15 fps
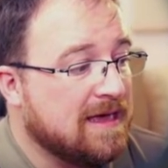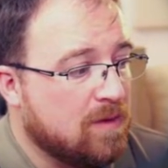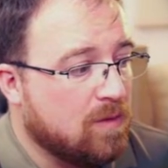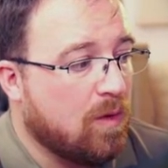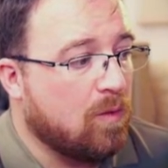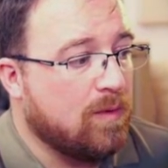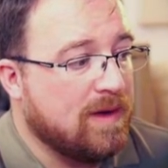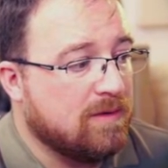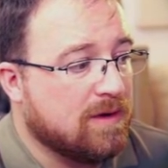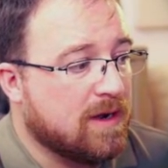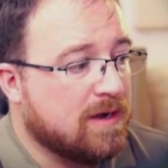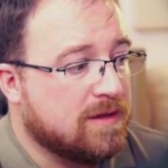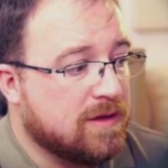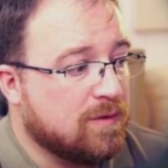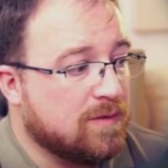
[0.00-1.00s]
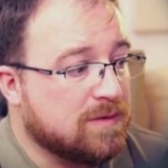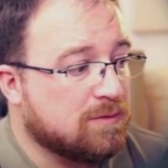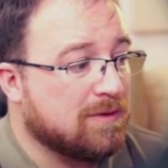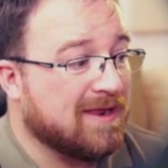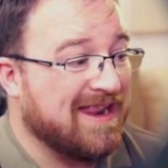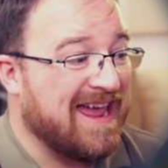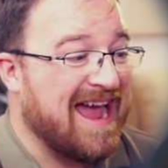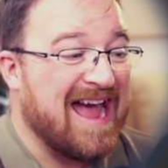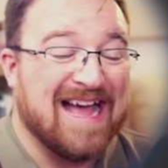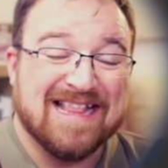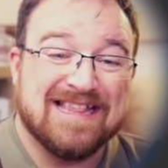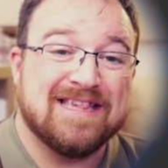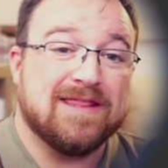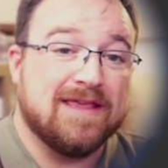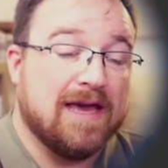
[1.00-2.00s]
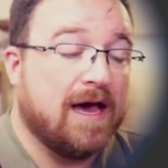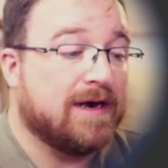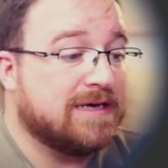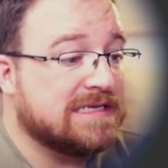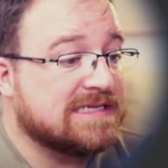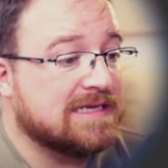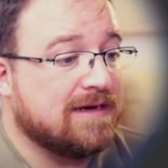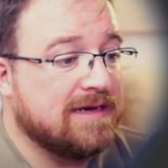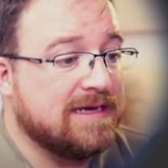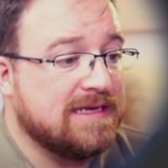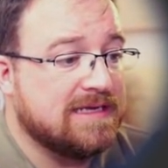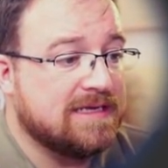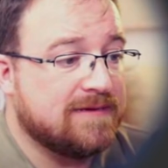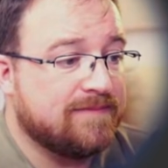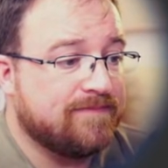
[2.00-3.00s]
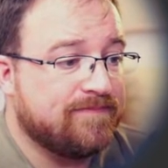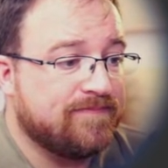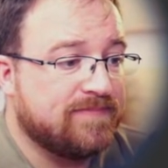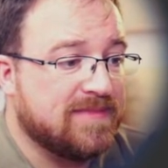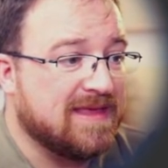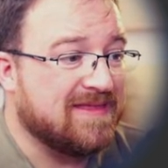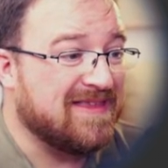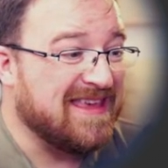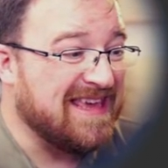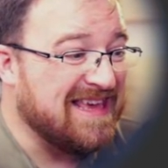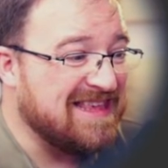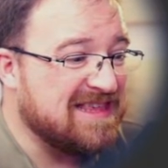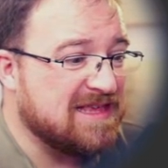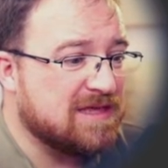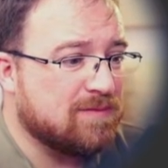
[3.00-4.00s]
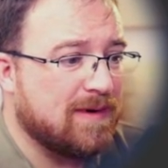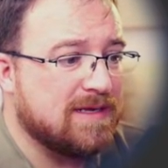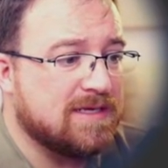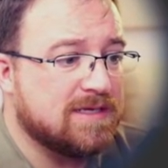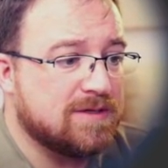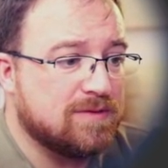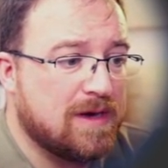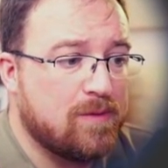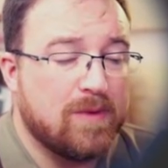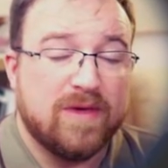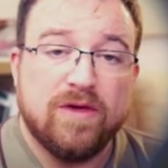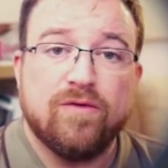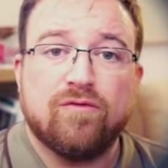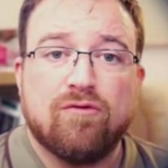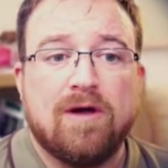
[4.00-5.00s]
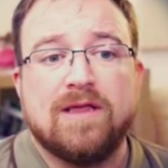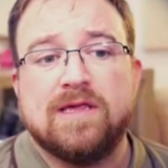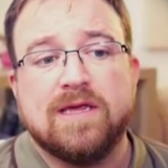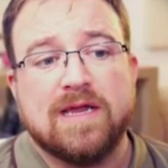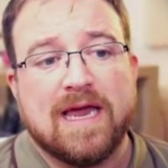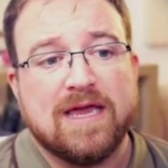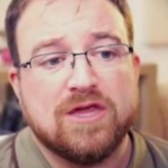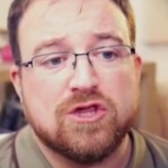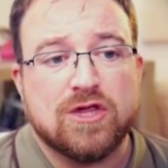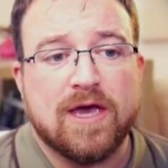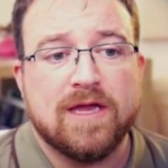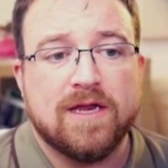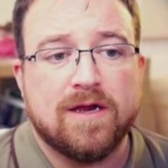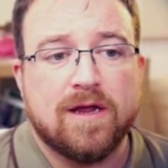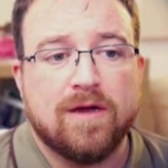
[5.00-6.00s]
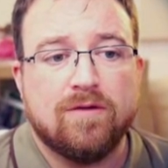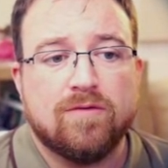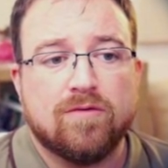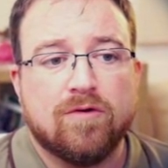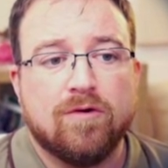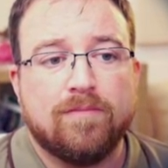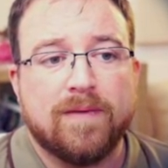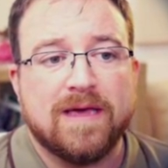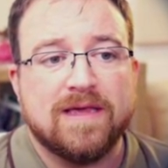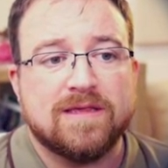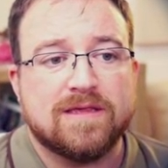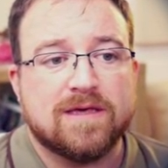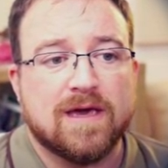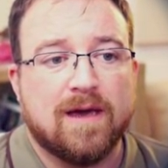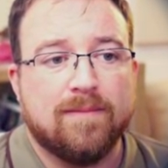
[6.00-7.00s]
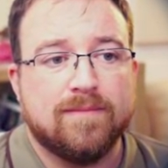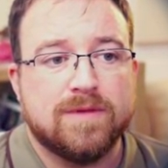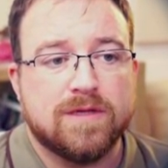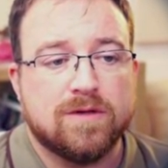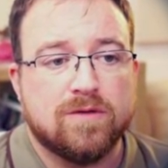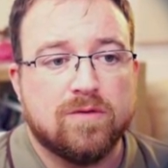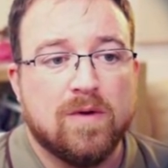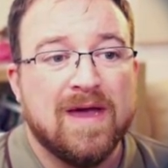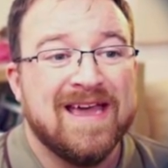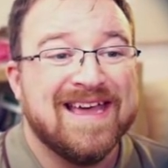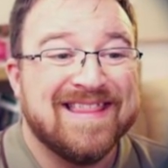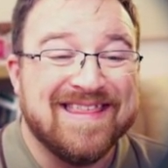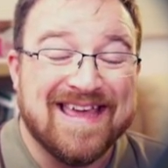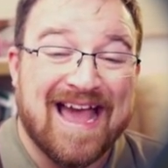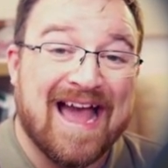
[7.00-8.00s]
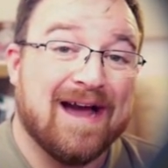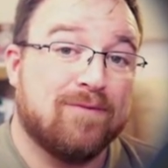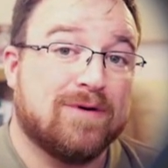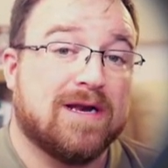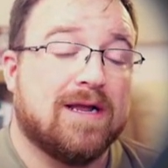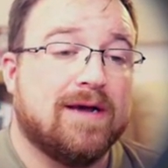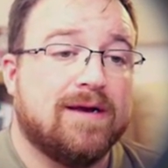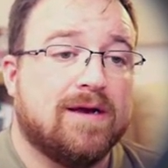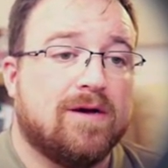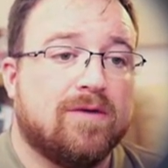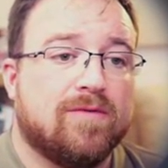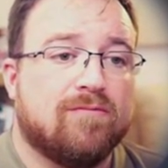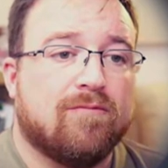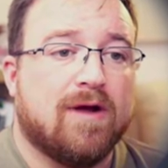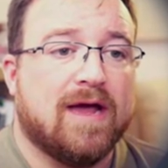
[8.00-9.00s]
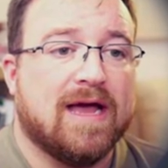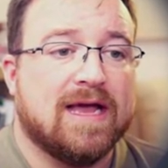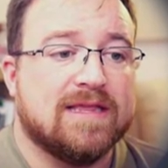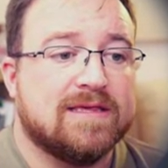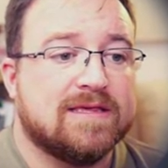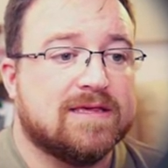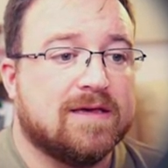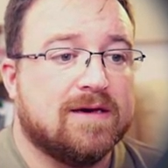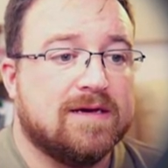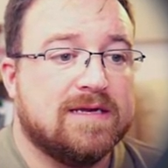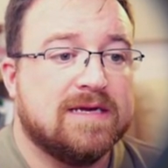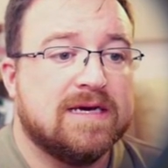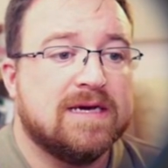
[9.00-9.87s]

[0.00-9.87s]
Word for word: What we are going to do is we're going to add to the unassigned. Now, the easiest way to do that when you've created a shader node group is to come to the outliner on the right-hand side,